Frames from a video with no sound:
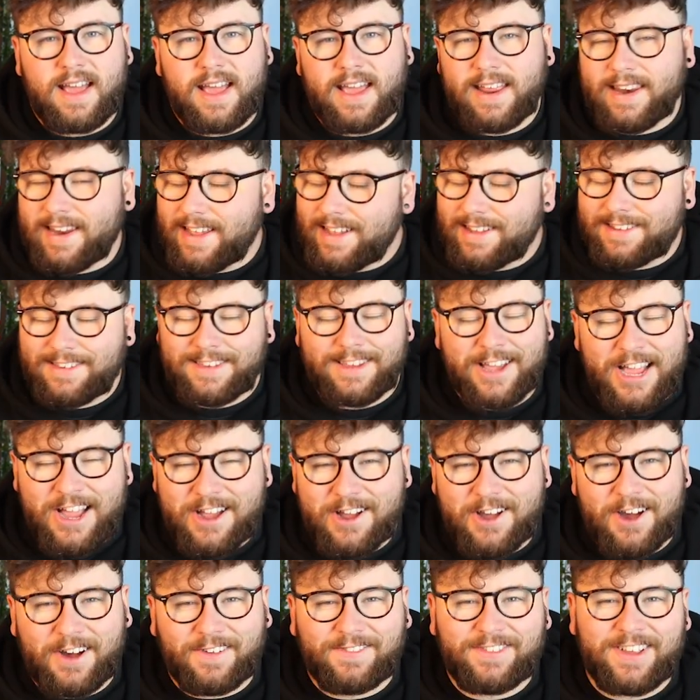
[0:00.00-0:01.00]
It needs
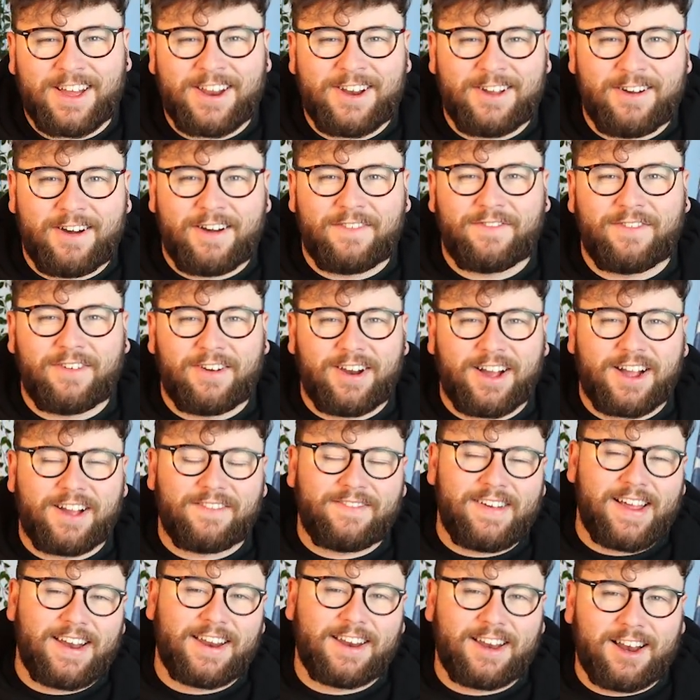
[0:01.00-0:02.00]
some cuffs. I know I feel like
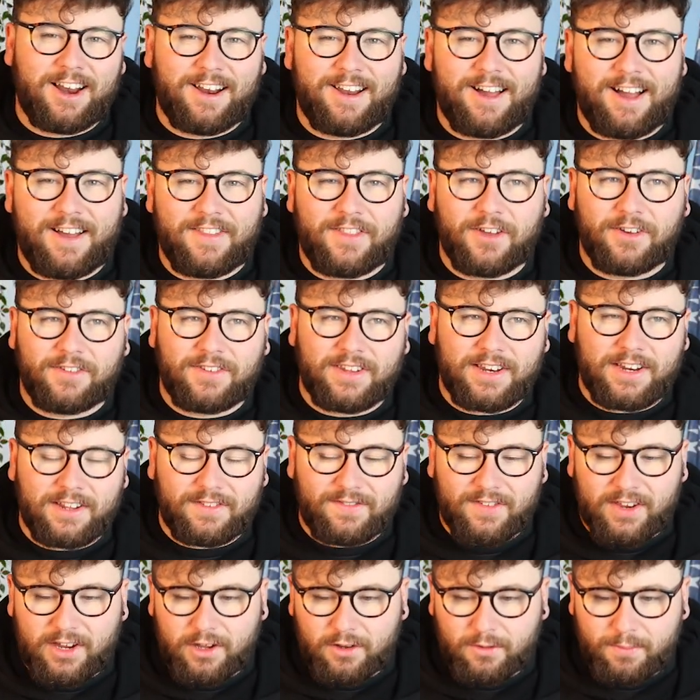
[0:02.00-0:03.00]
I've added a lot of those in
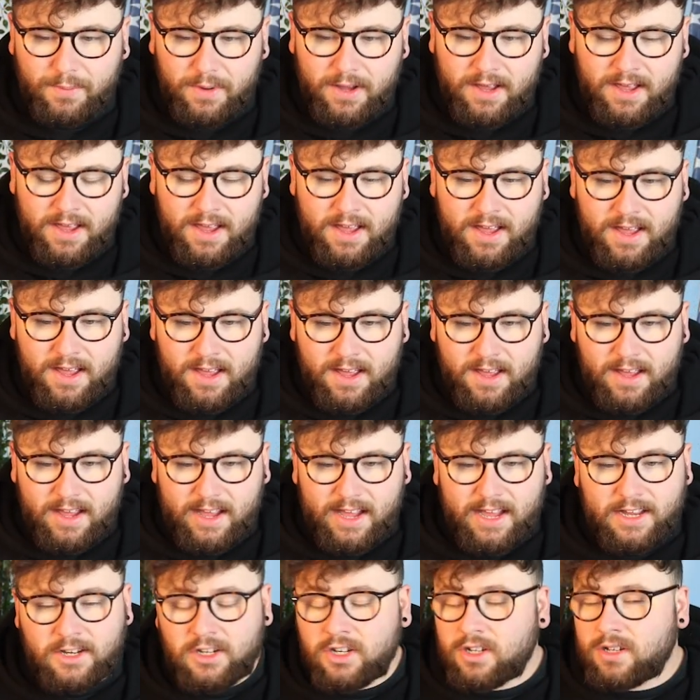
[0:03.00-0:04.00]
these videos, but
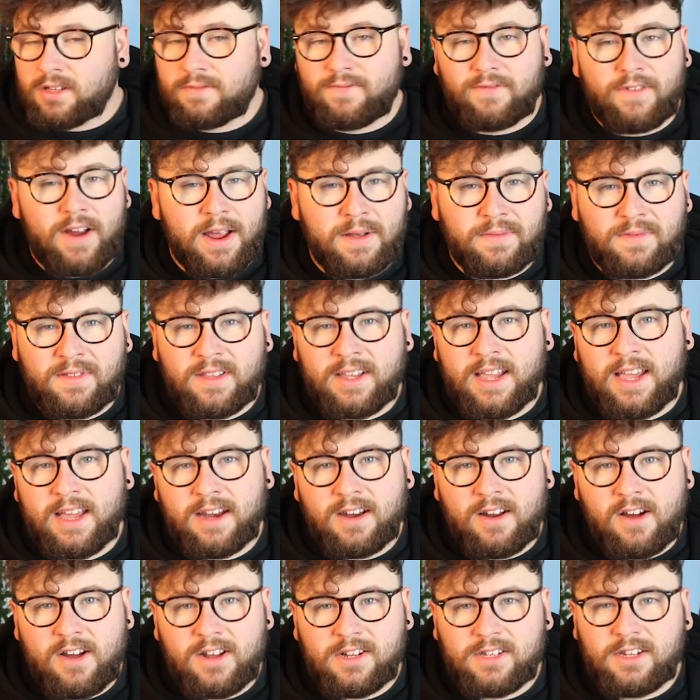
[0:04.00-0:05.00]
it just frames the
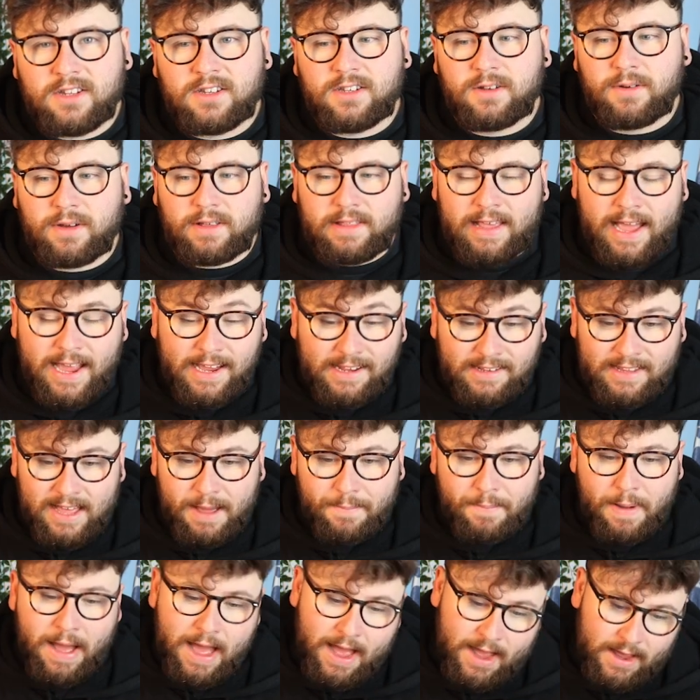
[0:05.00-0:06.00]
kit nicer, so it takes
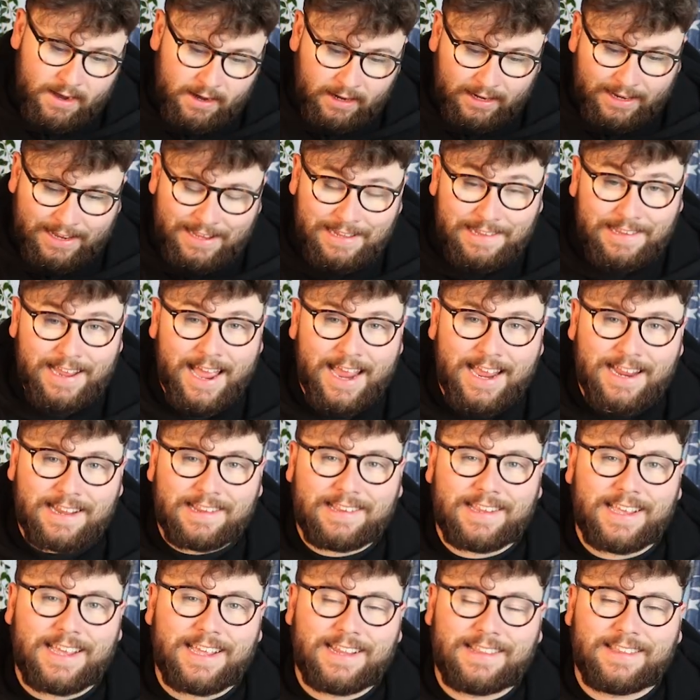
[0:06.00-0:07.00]
that pattern and
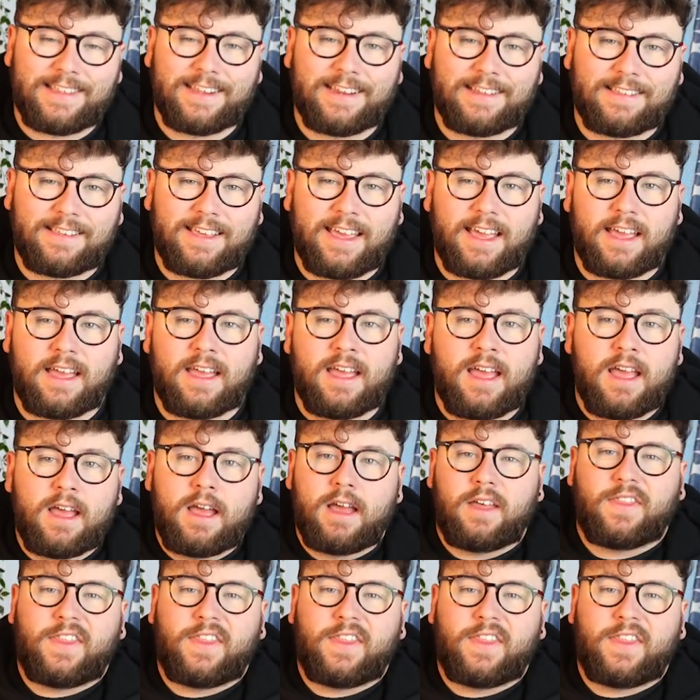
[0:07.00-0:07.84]
contains it into this kit.